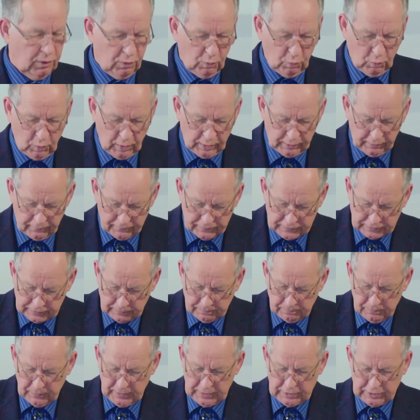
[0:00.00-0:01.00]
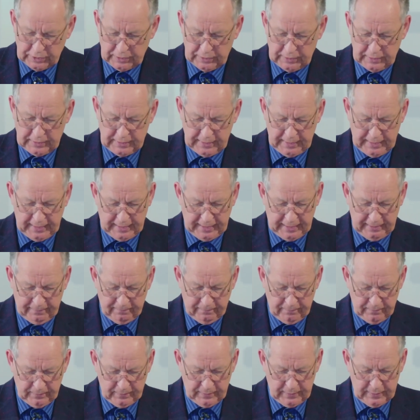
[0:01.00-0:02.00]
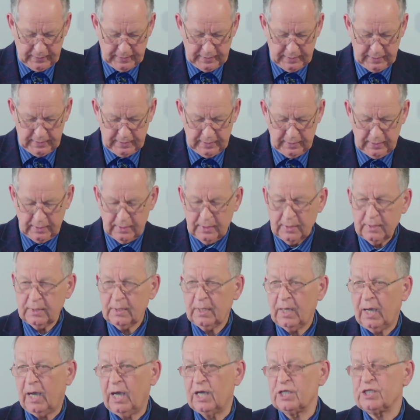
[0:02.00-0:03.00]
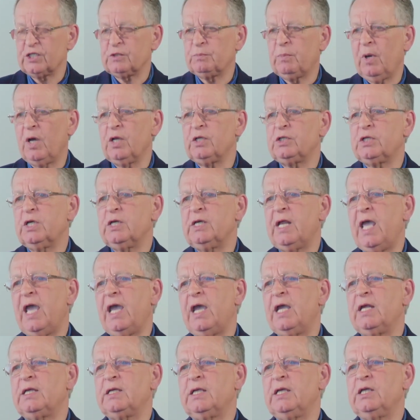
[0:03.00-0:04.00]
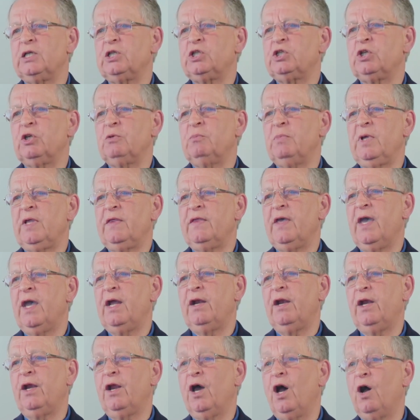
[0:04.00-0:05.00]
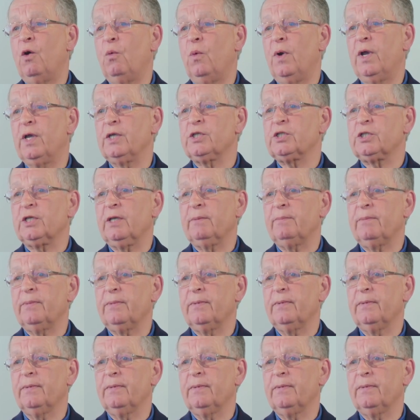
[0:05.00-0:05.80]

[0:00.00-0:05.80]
one of submission to Him our spontaneity should be there in our worship.